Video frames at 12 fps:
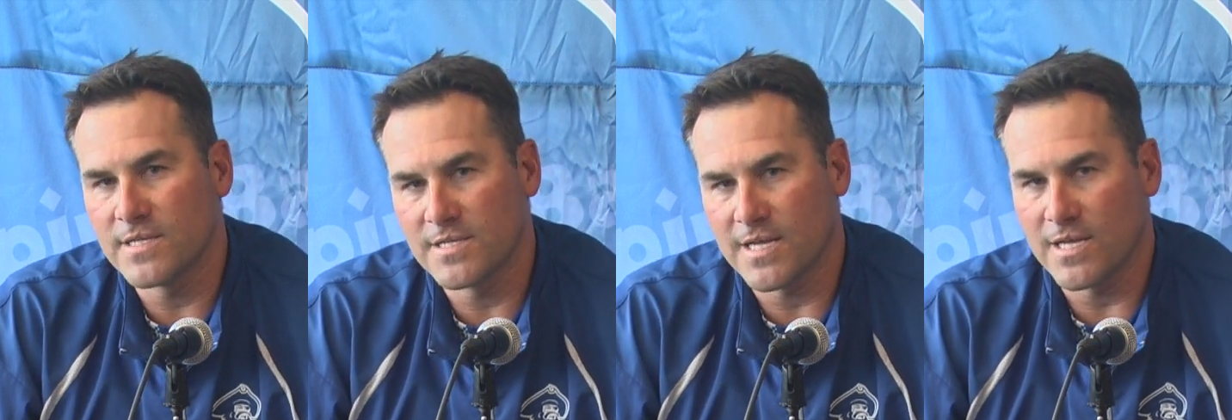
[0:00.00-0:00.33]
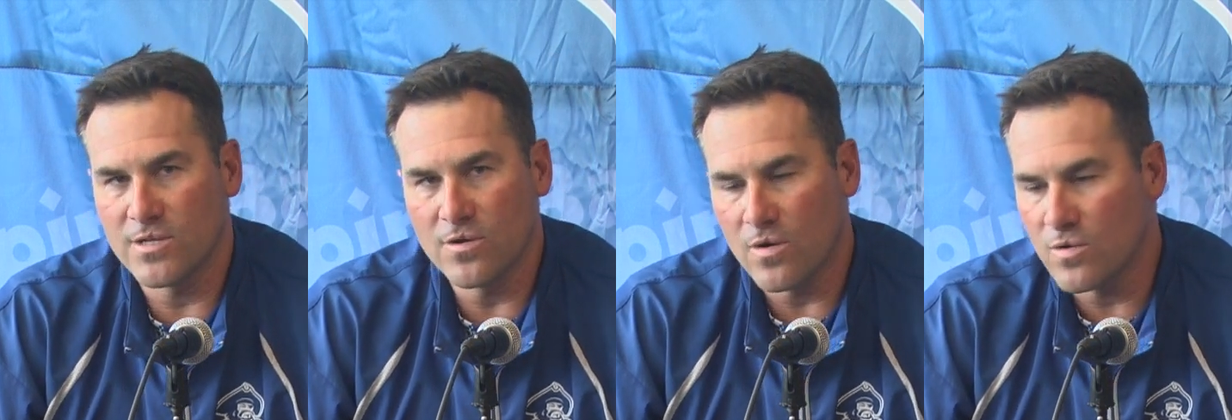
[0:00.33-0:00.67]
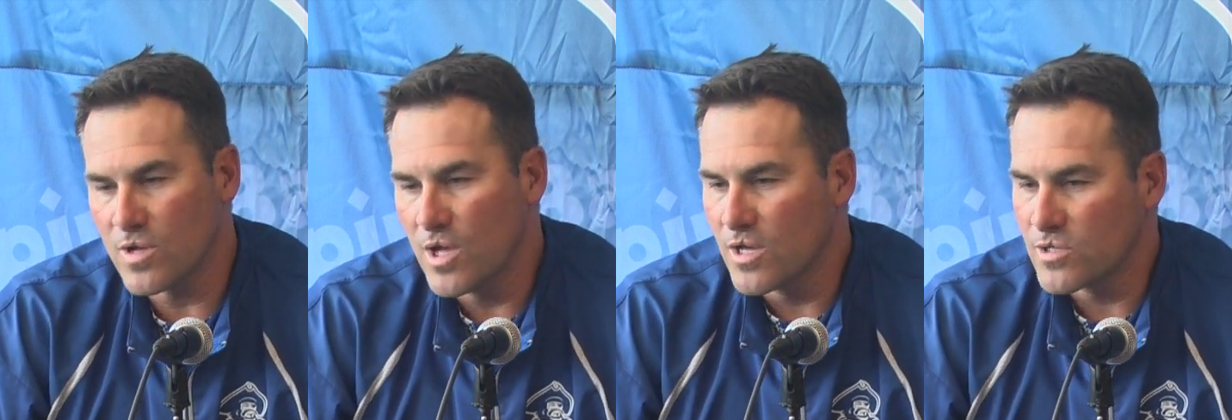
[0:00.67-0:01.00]
And he's like,
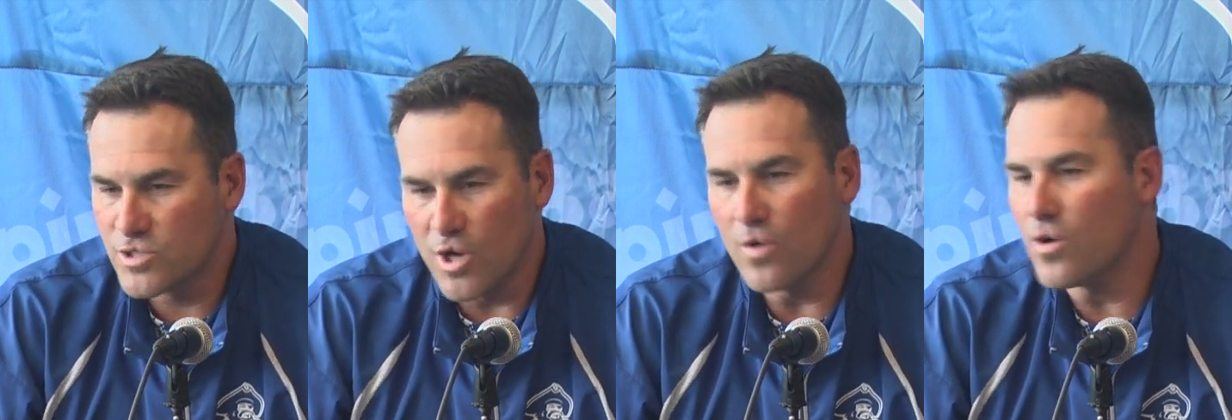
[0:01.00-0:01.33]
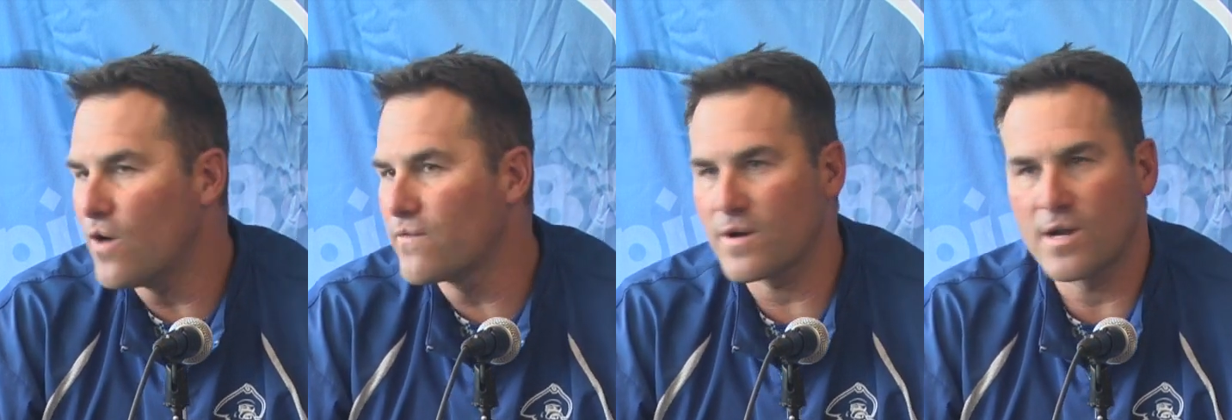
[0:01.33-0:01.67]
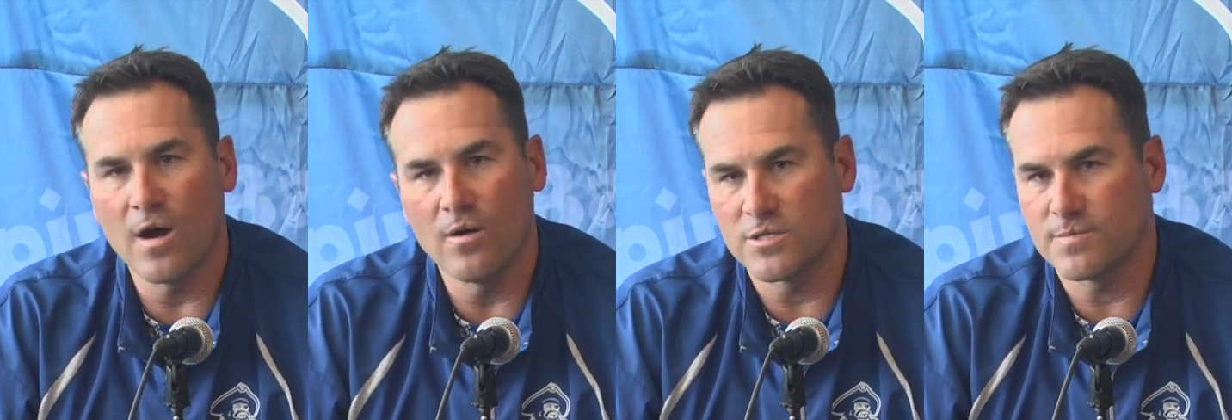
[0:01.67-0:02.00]
don't
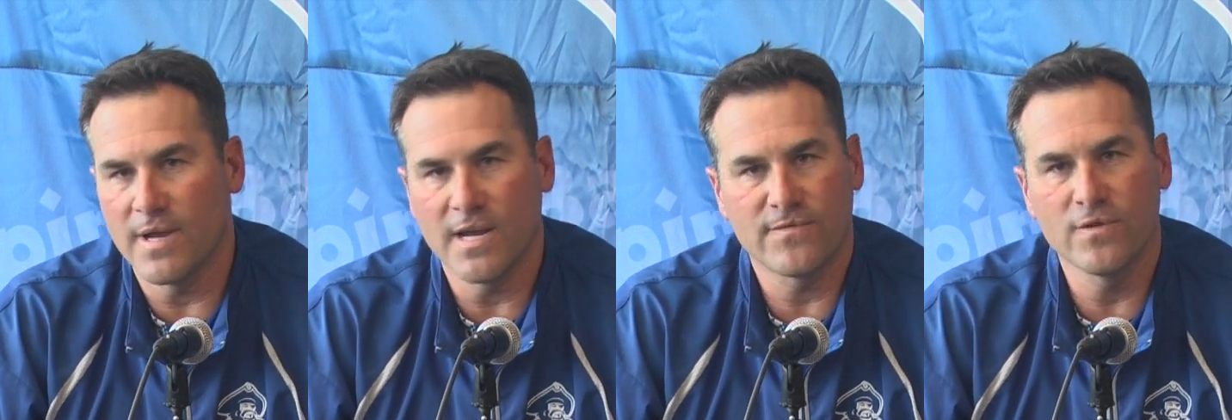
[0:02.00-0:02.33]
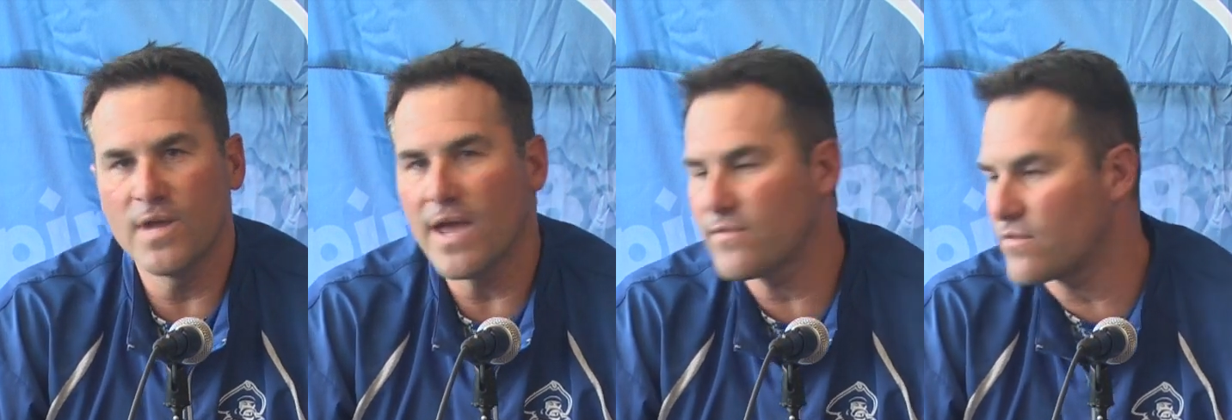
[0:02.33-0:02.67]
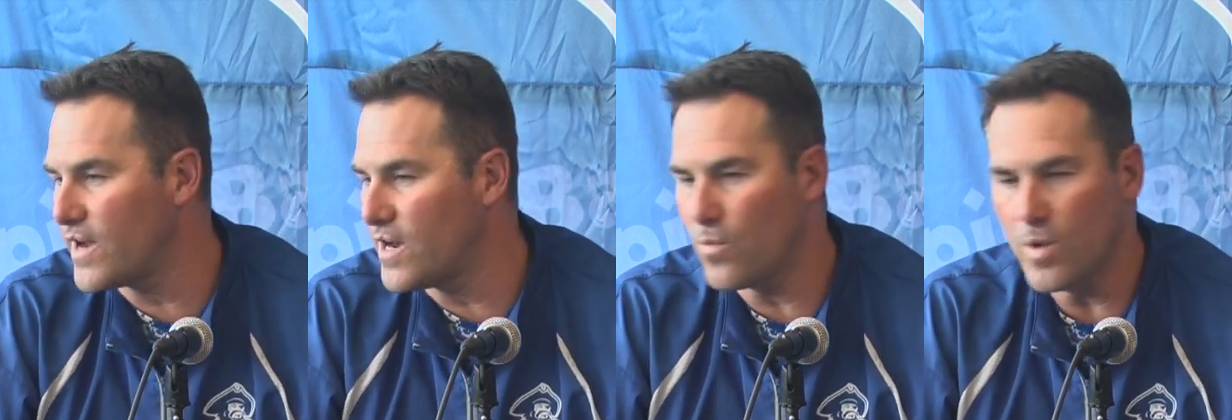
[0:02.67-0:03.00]
overcoach, man. If you haven't
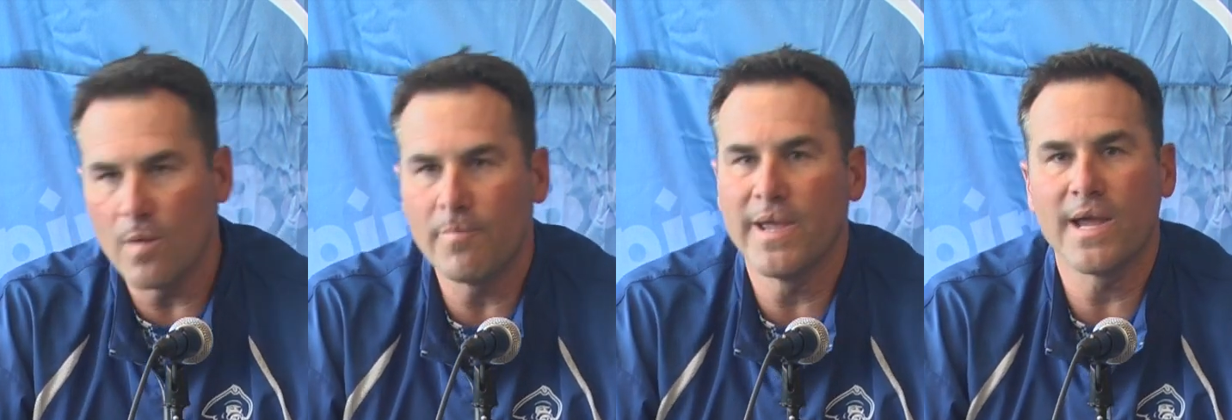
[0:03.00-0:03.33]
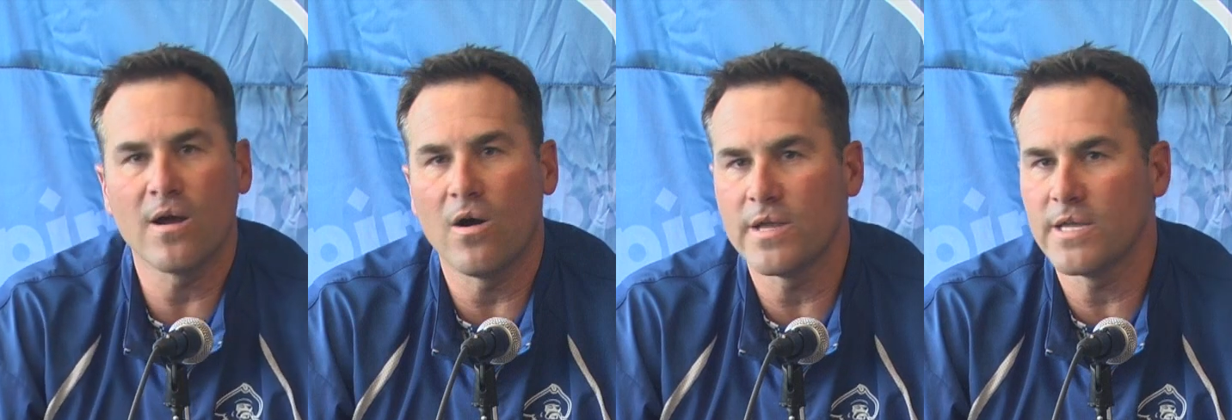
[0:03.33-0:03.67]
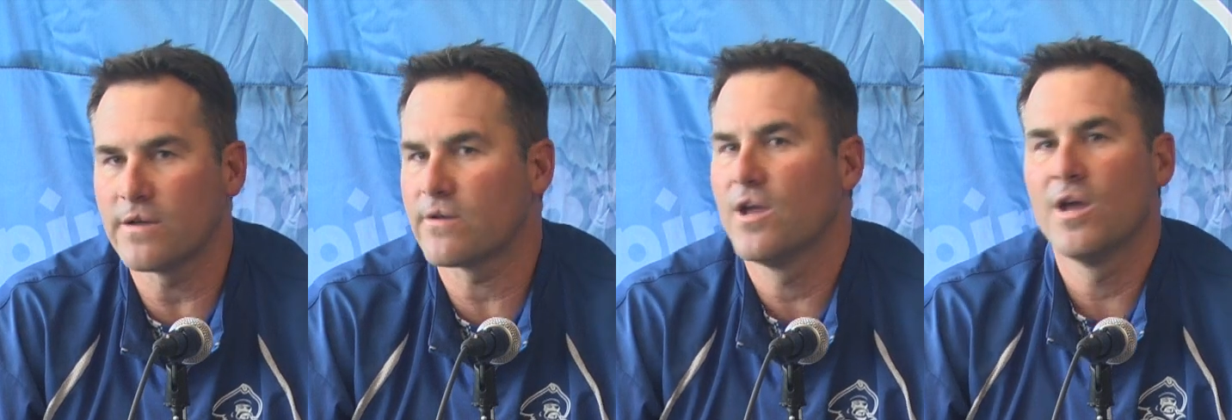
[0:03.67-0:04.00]
ran a will pick all
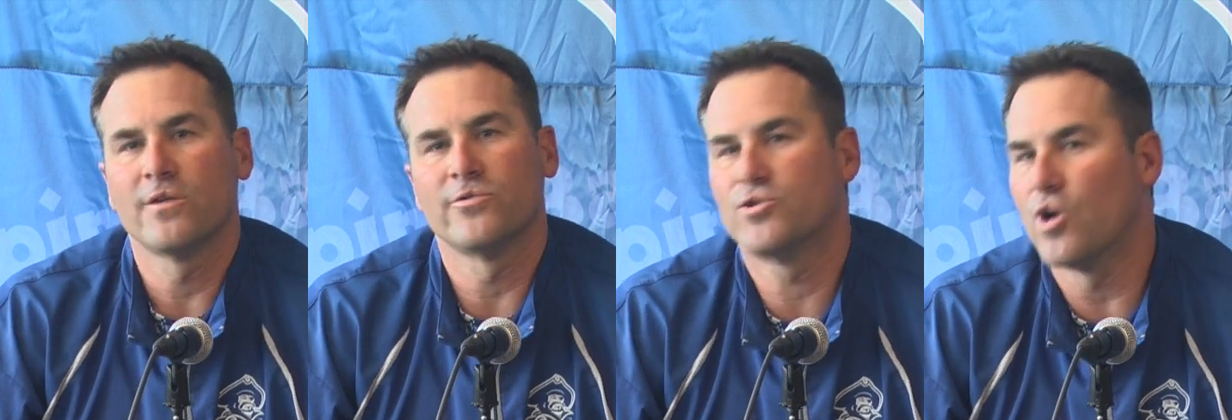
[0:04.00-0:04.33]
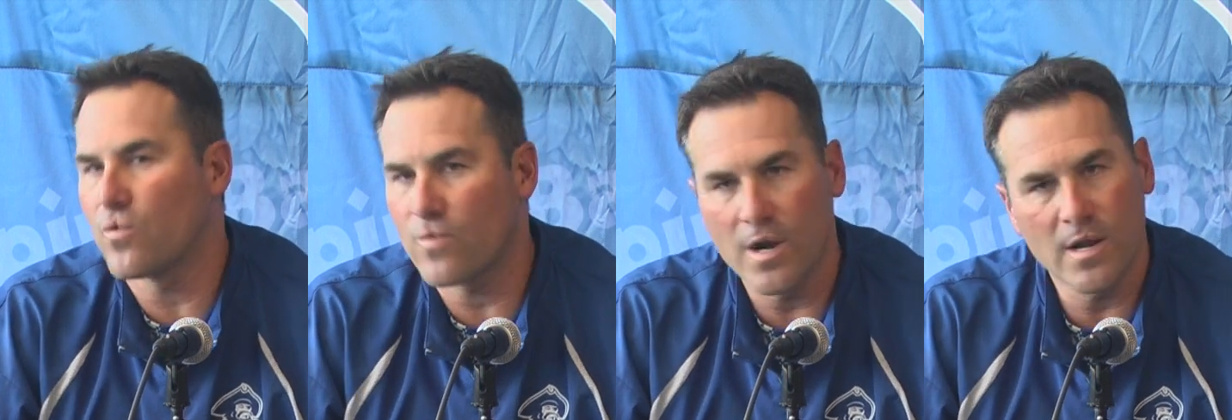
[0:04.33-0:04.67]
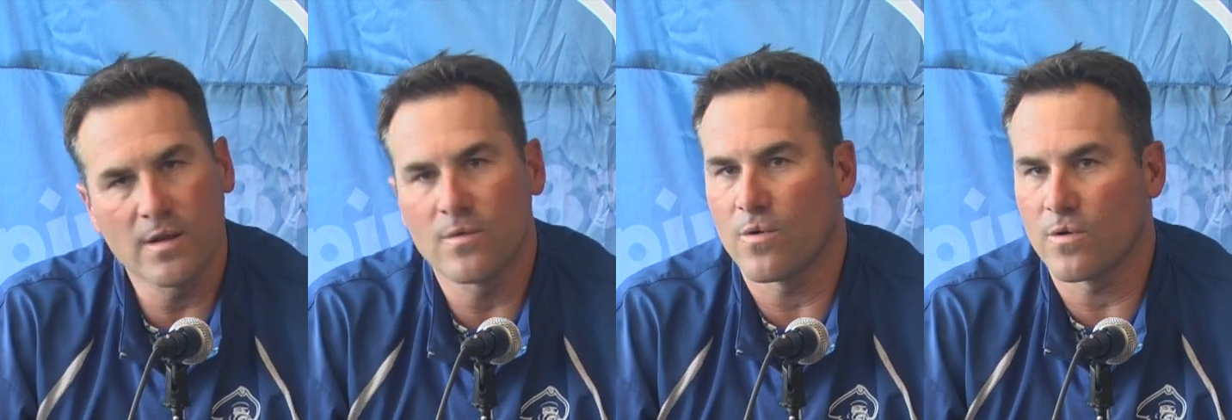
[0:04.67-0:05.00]
year, don't run it
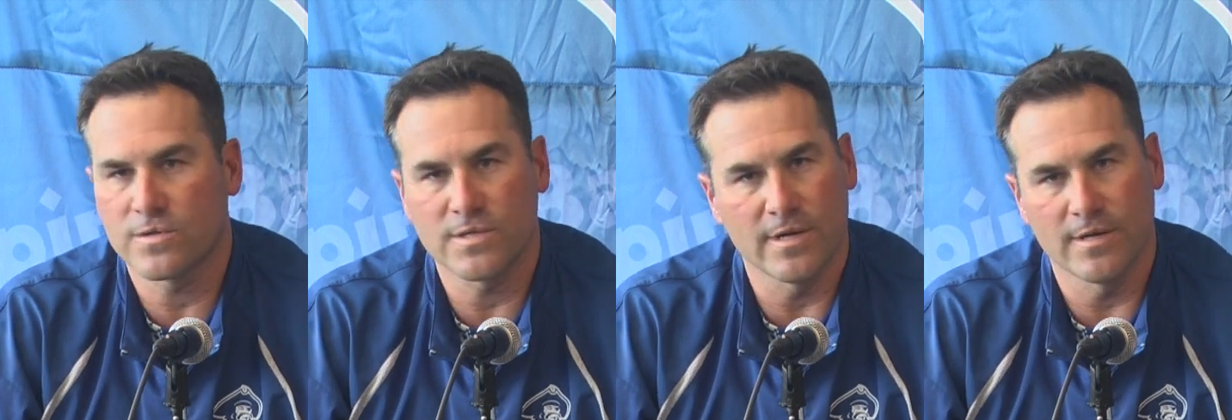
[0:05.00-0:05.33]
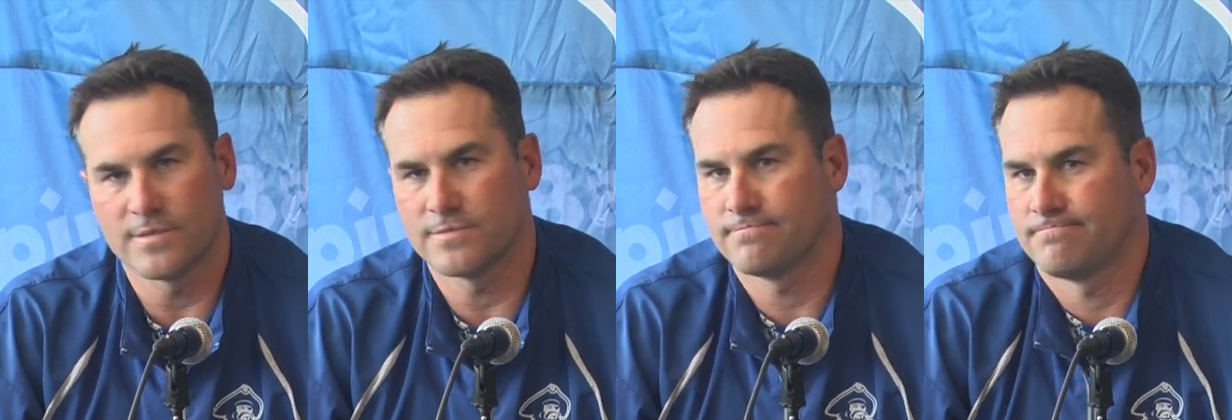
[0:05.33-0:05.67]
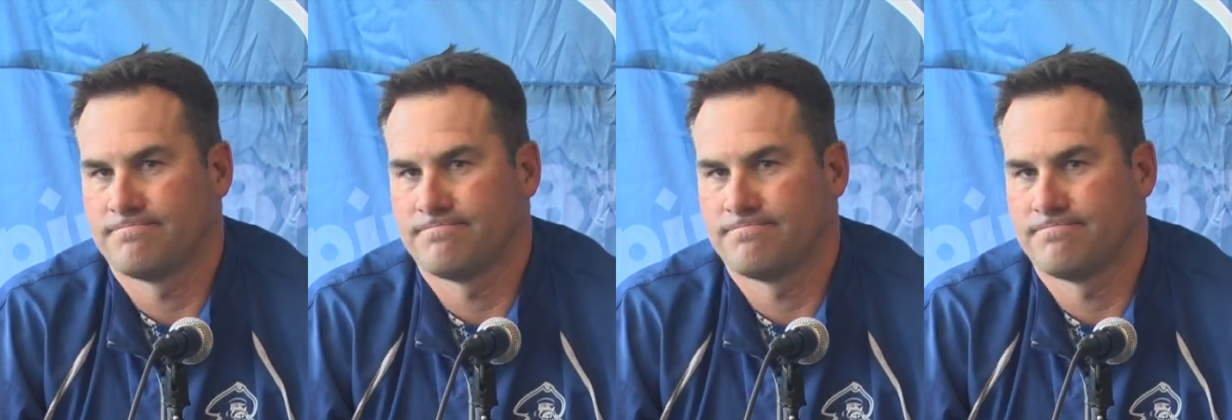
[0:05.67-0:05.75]
in the World Series.